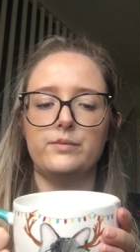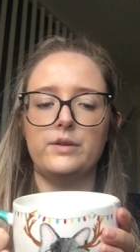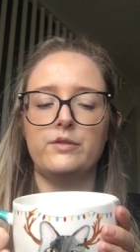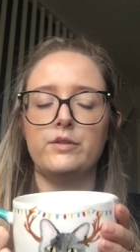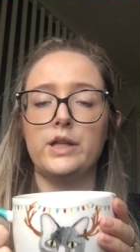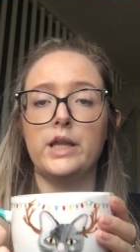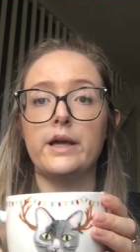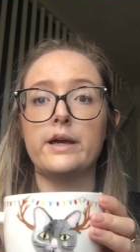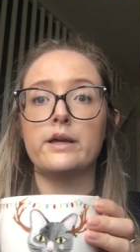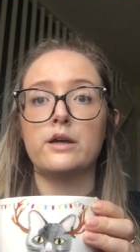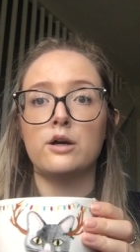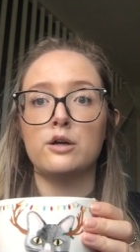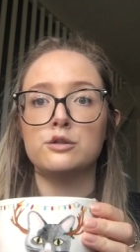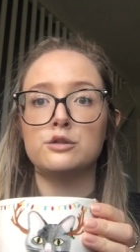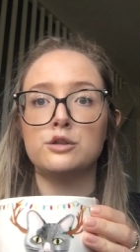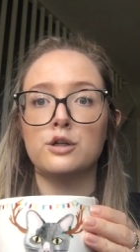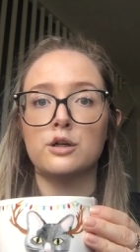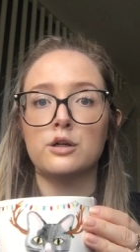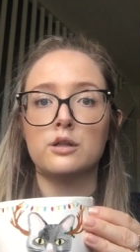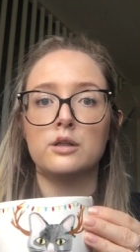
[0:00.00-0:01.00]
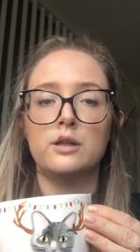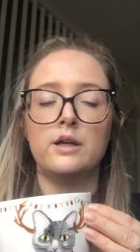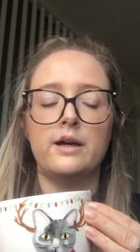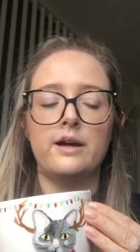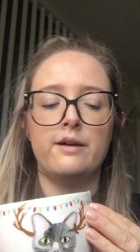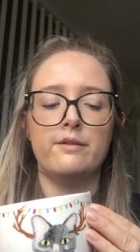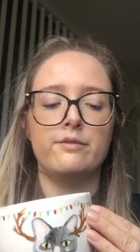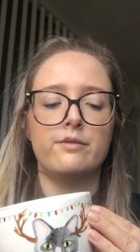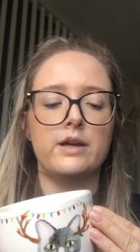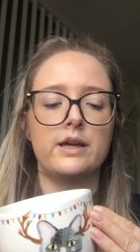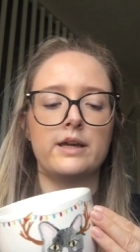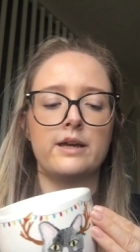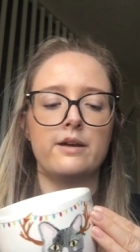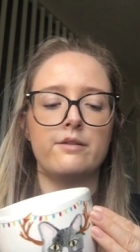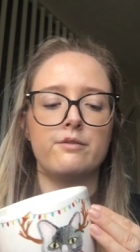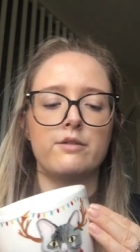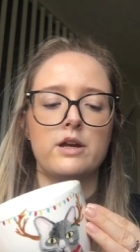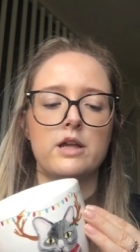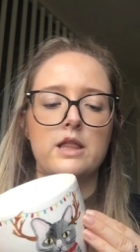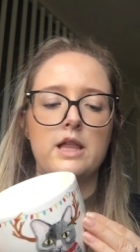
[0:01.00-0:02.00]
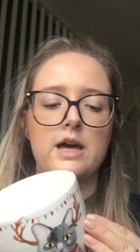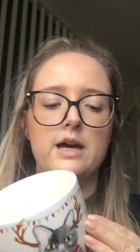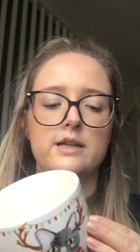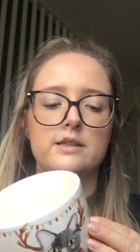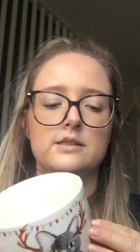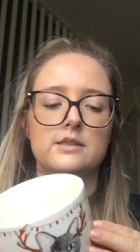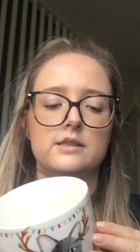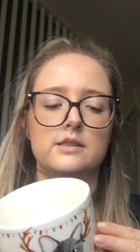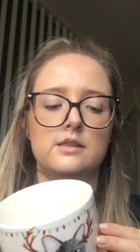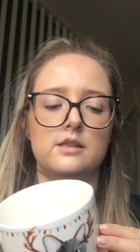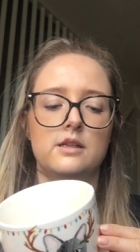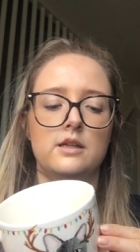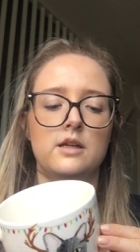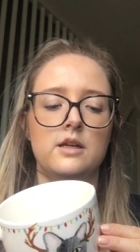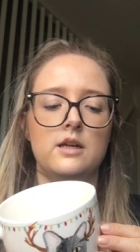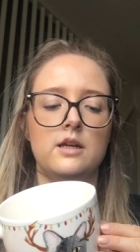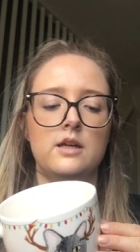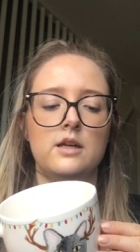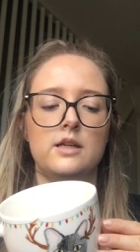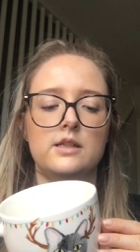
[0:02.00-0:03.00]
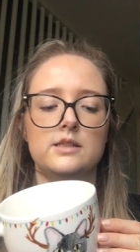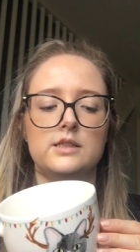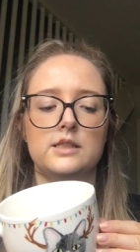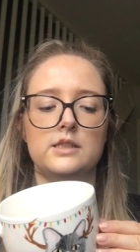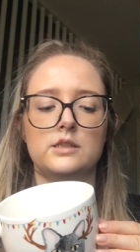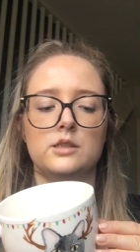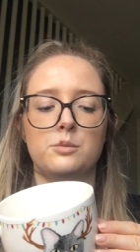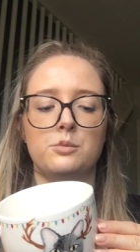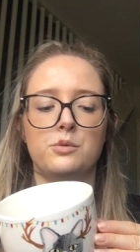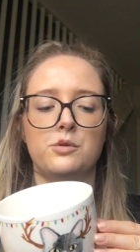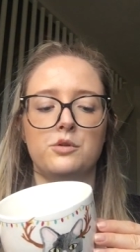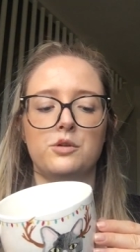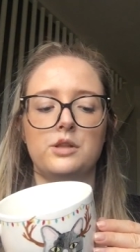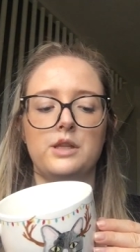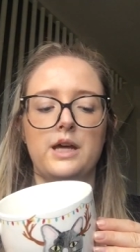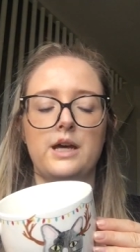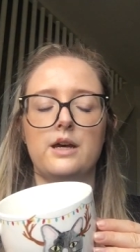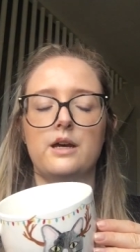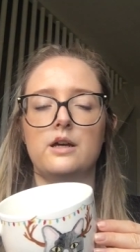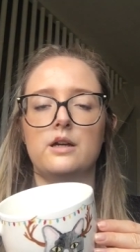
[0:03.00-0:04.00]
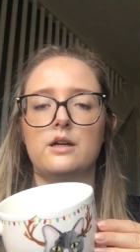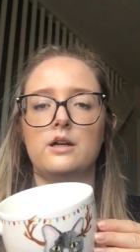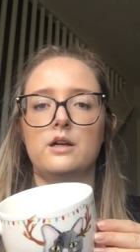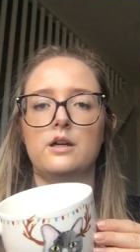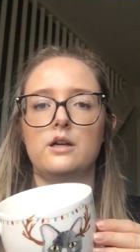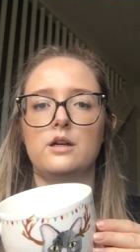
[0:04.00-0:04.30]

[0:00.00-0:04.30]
If you like hot chocolate, I think I realised since I bought that